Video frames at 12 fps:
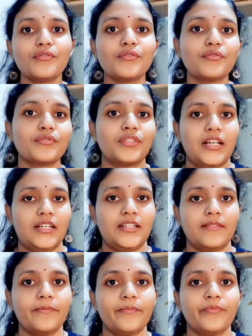cook that.
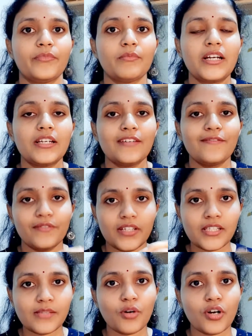But if
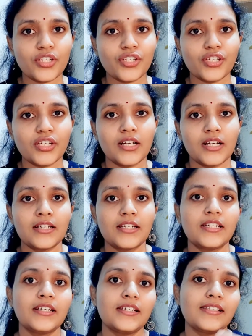this moisture
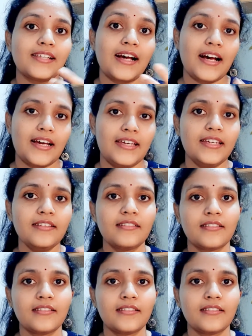content is high,